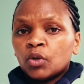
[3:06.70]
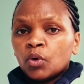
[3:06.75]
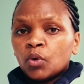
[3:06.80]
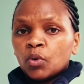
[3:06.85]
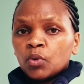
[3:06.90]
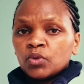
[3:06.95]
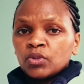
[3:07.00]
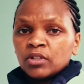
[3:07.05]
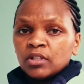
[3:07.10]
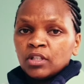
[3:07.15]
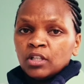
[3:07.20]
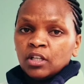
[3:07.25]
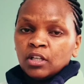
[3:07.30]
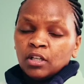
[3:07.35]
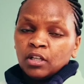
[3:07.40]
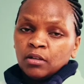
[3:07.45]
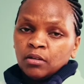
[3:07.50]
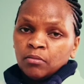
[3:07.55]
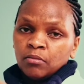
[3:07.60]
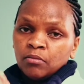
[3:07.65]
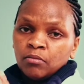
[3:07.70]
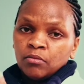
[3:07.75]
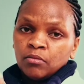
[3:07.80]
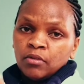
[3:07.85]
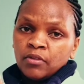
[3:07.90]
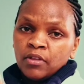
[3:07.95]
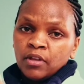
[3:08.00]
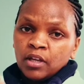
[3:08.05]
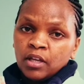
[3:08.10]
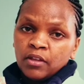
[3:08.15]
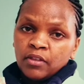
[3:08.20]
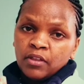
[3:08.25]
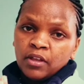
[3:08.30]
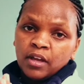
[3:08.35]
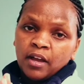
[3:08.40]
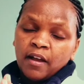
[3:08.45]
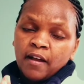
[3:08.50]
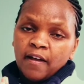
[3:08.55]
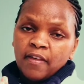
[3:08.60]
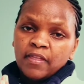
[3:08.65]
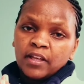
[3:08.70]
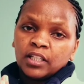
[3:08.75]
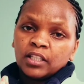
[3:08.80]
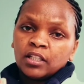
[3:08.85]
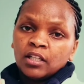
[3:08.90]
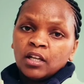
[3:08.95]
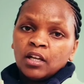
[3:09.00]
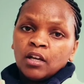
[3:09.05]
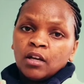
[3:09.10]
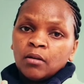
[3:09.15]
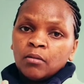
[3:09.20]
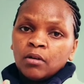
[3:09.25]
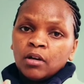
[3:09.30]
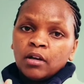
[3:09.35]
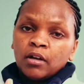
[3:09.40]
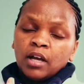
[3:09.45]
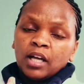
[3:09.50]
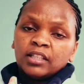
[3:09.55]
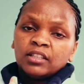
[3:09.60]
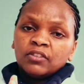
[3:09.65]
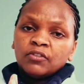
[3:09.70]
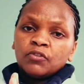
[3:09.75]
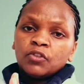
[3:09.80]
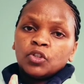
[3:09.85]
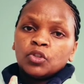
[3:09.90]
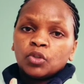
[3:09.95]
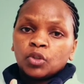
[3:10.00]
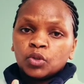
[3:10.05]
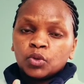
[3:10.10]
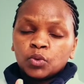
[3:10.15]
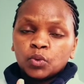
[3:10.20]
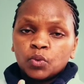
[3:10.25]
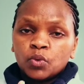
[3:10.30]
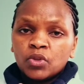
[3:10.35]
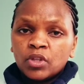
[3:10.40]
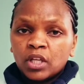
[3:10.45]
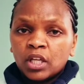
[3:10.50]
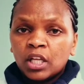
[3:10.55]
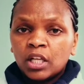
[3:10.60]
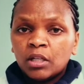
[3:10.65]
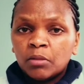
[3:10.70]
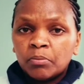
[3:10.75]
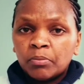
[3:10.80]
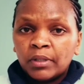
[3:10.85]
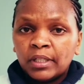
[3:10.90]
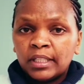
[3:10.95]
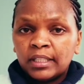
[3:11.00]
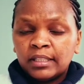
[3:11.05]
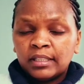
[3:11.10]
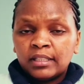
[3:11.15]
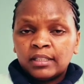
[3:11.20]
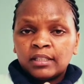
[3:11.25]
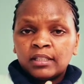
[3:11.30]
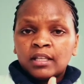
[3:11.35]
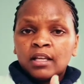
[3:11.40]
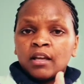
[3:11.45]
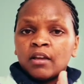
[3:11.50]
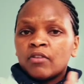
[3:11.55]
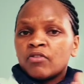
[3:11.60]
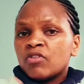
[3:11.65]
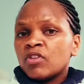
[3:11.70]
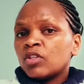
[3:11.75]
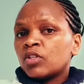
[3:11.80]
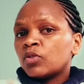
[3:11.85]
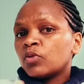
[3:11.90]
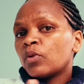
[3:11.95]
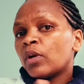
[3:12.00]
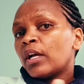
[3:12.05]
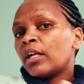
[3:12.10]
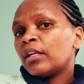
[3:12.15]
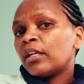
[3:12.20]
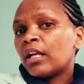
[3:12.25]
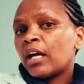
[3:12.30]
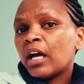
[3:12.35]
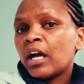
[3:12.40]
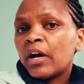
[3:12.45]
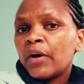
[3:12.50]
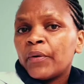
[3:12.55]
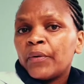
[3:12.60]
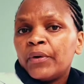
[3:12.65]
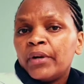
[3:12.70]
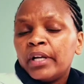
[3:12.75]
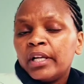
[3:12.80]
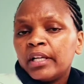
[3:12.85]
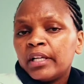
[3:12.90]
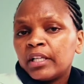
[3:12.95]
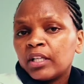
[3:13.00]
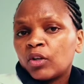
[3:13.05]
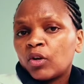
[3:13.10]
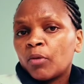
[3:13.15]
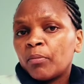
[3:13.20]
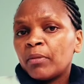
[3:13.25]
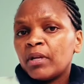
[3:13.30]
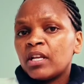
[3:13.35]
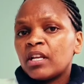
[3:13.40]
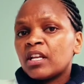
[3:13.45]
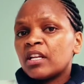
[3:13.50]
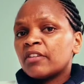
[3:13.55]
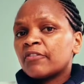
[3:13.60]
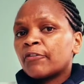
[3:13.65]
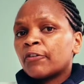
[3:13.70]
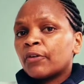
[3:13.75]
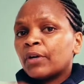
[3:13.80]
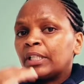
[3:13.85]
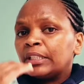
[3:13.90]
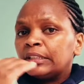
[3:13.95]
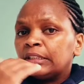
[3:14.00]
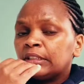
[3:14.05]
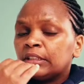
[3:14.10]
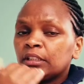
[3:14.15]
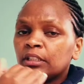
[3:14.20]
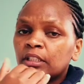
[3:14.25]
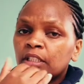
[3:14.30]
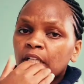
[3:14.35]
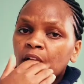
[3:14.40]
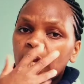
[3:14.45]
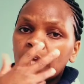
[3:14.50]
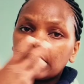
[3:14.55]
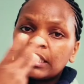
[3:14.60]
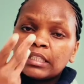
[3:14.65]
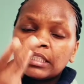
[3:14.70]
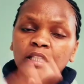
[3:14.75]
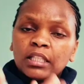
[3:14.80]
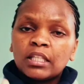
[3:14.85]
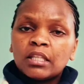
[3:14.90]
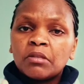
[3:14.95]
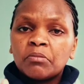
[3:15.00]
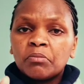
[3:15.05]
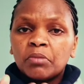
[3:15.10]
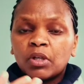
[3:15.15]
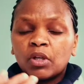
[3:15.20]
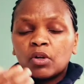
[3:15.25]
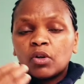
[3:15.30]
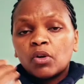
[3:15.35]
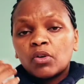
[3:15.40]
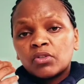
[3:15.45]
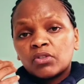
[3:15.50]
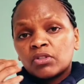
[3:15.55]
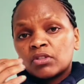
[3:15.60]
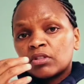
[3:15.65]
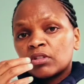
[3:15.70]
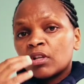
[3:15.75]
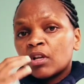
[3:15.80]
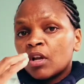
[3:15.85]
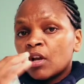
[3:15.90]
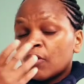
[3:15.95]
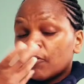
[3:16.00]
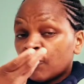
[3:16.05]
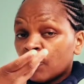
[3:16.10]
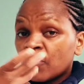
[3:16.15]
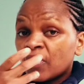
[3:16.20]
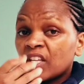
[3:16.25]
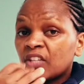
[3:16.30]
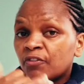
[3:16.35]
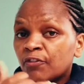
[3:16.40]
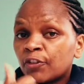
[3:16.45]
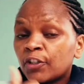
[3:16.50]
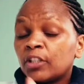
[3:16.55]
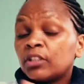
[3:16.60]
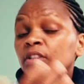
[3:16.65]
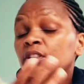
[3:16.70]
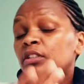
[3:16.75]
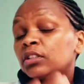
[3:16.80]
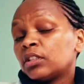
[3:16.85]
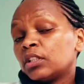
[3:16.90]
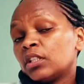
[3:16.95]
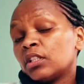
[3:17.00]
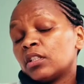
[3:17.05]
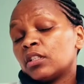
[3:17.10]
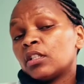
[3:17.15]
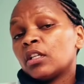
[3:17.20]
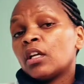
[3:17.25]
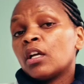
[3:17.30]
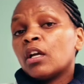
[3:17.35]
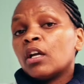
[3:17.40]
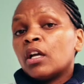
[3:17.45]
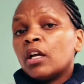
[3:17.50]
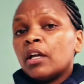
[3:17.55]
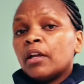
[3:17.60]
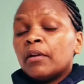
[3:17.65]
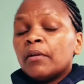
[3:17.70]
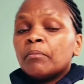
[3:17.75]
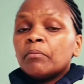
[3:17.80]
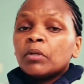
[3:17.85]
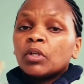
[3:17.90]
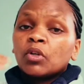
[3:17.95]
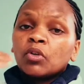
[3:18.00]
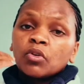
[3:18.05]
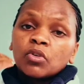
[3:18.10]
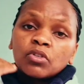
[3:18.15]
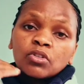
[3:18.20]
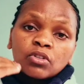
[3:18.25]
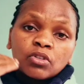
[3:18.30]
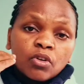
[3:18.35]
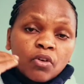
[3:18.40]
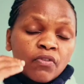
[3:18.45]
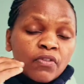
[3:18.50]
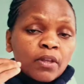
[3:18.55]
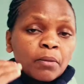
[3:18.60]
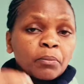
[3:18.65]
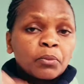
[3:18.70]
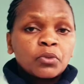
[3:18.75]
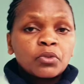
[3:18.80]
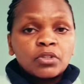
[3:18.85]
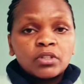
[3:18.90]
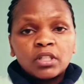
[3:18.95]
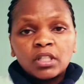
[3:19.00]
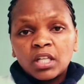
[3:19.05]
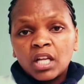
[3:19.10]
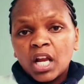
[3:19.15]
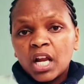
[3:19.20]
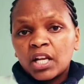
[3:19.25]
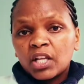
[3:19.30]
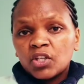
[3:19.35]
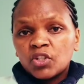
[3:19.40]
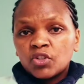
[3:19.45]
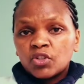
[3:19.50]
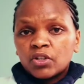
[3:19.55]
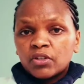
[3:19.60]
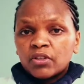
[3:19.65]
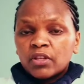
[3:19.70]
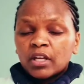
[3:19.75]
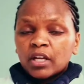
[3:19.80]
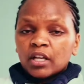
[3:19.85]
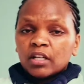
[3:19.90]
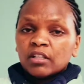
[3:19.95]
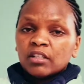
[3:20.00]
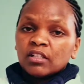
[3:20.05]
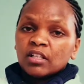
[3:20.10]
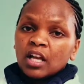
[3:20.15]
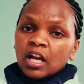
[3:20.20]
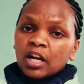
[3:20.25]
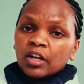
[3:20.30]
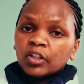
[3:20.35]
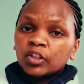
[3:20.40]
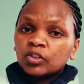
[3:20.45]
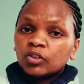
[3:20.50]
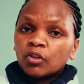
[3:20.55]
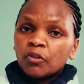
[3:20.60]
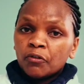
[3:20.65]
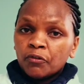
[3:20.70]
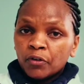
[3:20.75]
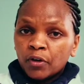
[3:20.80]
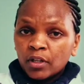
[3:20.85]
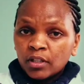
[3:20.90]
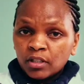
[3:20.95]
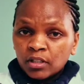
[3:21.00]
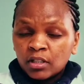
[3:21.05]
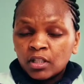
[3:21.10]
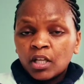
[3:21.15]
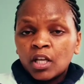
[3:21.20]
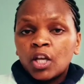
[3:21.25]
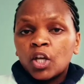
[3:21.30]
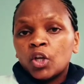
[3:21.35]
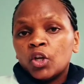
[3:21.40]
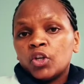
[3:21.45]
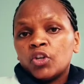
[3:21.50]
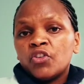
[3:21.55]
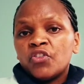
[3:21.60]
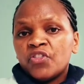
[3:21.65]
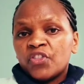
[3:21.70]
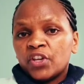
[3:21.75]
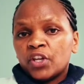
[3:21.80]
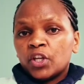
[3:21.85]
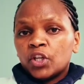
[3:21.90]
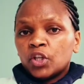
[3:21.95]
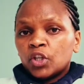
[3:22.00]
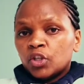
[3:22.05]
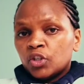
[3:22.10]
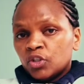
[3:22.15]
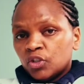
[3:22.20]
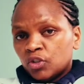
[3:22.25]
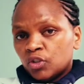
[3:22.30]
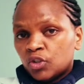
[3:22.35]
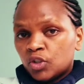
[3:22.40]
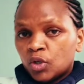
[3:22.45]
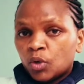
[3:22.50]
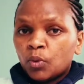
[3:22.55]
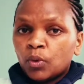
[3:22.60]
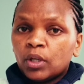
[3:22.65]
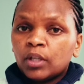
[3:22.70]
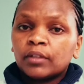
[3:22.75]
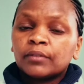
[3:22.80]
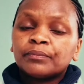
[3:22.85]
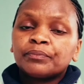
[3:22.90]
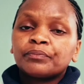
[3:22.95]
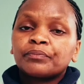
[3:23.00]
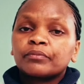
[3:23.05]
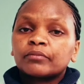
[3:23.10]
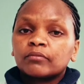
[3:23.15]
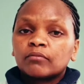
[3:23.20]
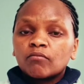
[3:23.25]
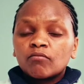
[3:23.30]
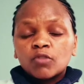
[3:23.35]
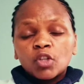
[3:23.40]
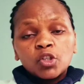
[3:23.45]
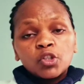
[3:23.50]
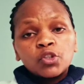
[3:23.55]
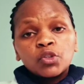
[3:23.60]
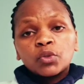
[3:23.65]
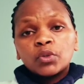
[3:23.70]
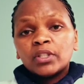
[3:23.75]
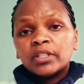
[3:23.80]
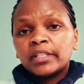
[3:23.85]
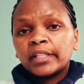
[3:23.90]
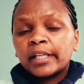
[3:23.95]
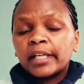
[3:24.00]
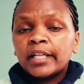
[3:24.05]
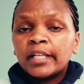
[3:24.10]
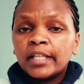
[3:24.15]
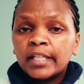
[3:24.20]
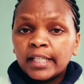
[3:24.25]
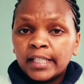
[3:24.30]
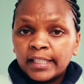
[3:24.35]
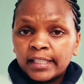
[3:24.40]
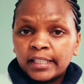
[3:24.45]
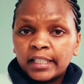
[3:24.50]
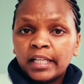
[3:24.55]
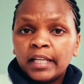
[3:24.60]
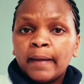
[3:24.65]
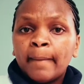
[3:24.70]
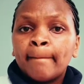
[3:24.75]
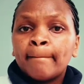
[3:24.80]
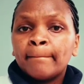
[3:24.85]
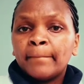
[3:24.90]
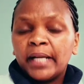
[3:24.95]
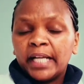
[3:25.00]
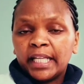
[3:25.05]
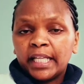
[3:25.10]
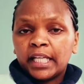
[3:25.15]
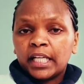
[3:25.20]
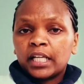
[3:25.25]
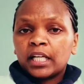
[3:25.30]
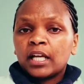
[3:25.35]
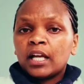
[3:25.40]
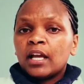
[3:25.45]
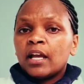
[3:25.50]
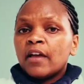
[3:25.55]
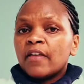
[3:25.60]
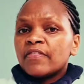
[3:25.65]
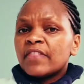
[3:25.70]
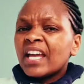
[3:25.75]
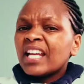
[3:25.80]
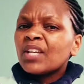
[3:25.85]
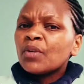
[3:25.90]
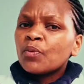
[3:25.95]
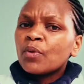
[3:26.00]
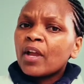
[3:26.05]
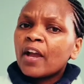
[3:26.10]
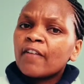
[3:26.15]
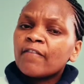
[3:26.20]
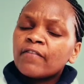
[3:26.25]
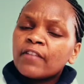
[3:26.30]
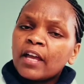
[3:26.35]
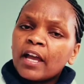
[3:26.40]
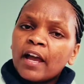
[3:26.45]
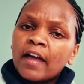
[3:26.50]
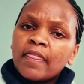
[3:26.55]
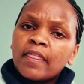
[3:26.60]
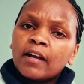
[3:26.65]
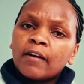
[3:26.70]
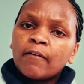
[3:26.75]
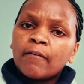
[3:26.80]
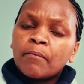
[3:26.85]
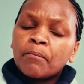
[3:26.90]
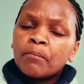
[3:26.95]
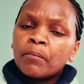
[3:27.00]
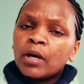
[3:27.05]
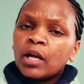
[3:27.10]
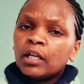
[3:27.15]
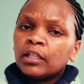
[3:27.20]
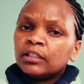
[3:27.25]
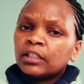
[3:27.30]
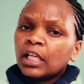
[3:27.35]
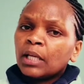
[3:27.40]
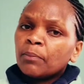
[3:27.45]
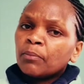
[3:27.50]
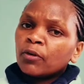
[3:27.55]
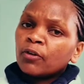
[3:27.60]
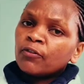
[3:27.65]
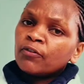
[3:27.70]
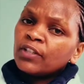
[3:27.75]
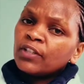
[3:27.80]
holds the other artificial tooth in place. This one are only recommended for anterior teeth because for the front teeth, and because on the posterior region there is a lot of force in chewing, so it can easily break. Then we have the other type of